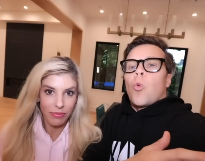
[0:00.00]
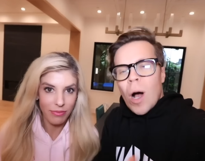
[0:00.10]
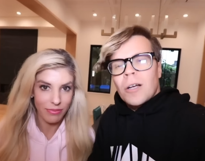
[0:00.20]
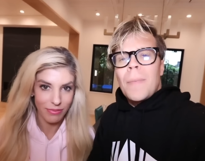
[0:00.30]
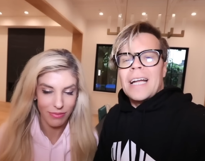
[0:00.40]

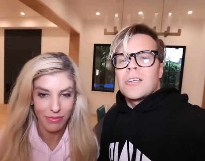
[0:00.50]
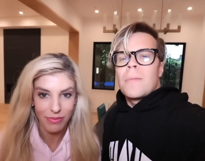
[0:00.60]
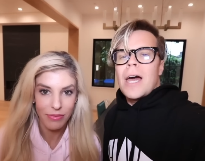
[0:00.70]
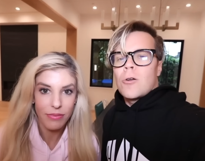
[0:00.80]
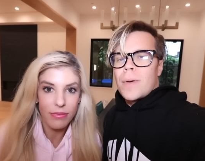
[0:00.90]
Speaker 1: Welcome back to the
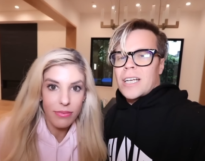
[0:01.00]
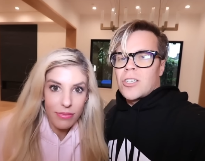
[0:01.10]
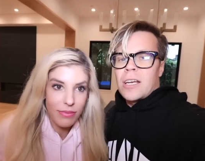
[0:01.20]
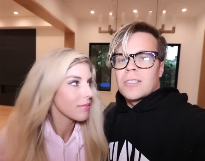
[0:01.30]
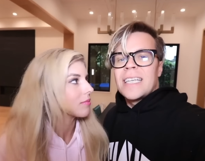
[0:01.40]
Matt and Rebecca
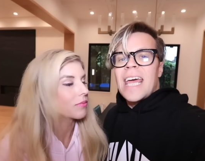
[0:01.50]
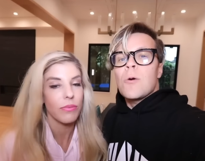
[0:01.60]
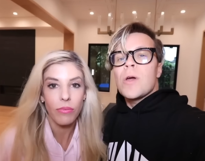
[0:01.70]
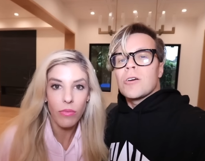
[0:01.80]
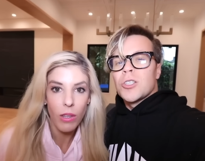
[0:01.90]
channel. Today
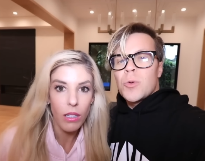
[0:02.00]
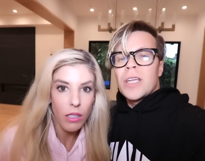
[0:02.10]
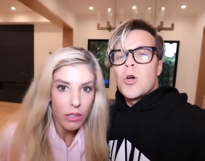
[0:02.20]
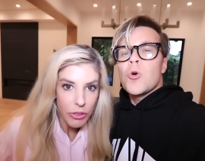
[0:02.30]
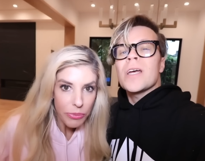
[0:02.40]
we are doing
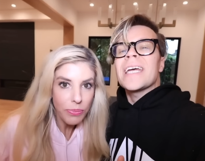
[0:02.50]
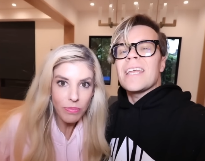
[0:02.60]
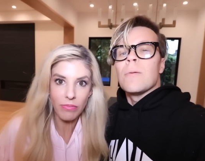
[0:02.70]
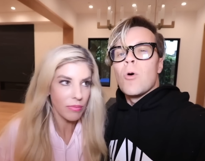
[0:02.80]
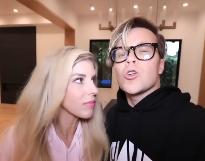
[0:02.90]
who can gain
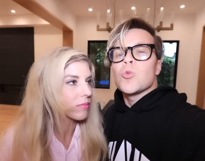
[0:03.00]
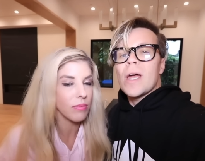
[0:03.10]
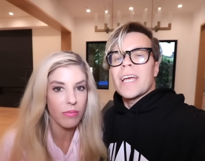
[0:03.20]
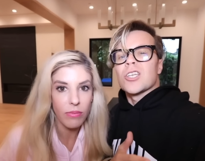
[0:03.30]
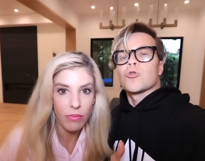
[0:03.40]
the most
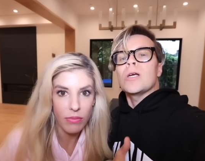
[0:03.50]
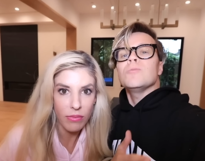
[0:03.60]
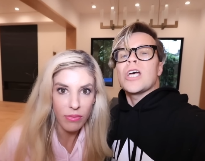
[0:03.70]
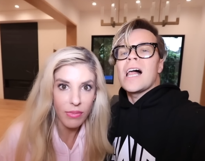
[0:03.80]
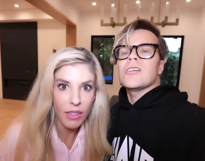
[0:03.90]
weight extreme
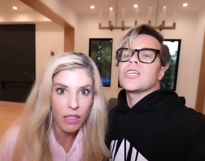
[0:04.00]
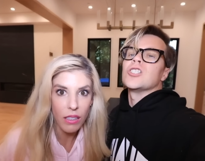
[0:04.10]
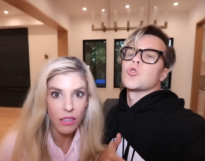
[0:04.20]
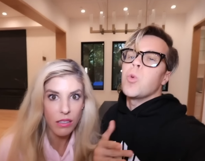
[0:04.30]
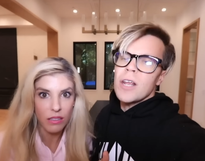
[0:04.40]
challenge in
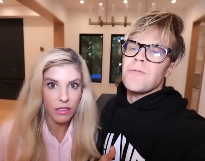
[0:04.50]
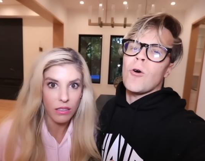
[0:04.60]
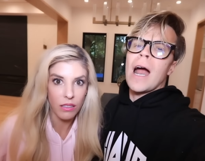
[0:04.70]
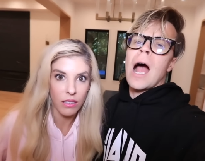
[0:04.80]
24